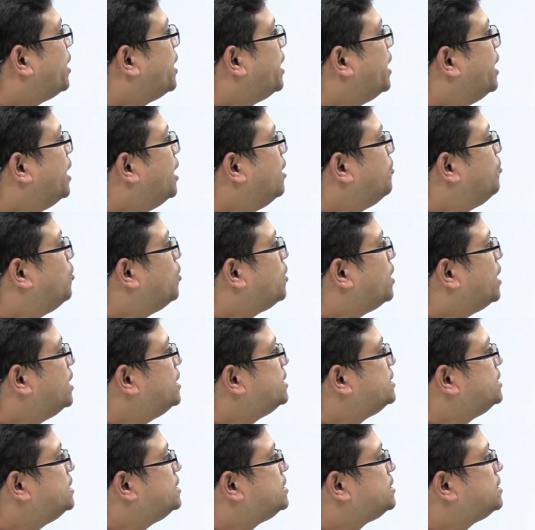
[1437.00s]
renal portal
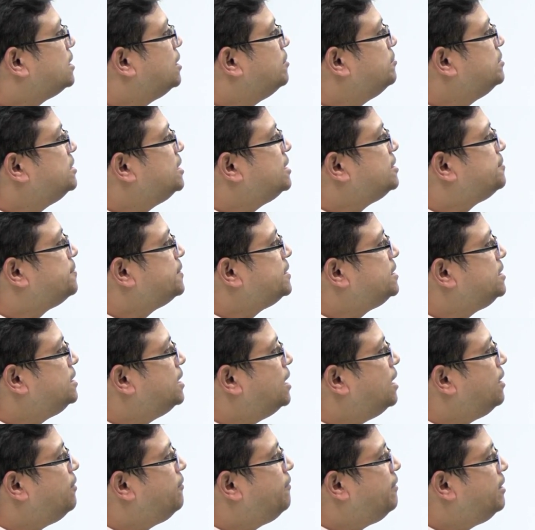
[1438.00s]
system is a
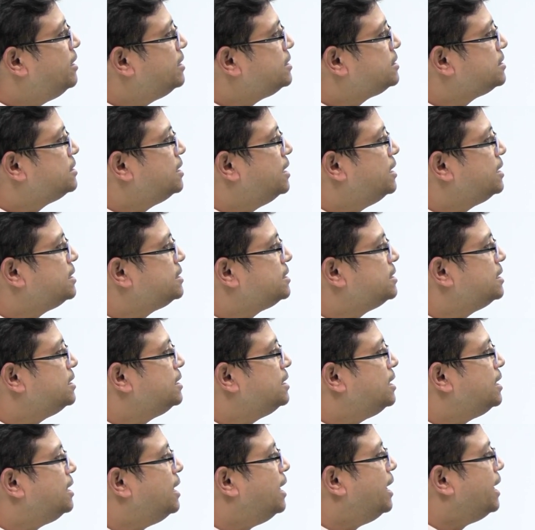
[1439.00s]
special venous connection
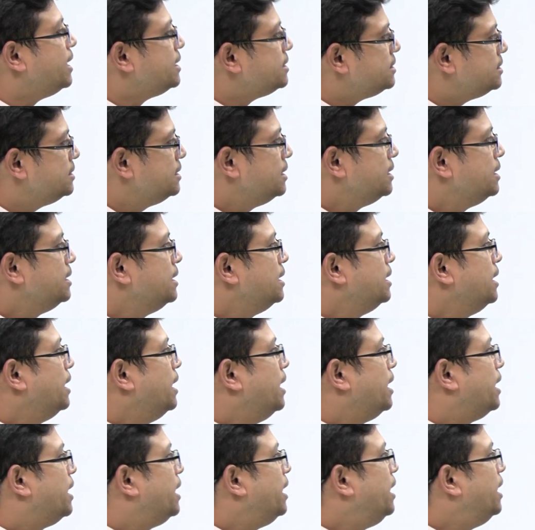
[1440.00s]
that act.
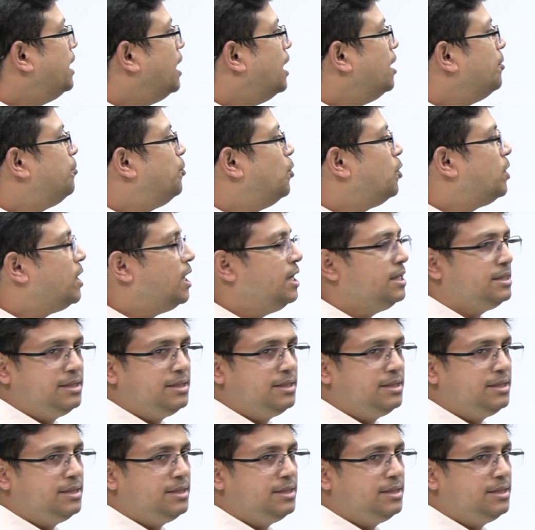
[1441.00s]
Renal portal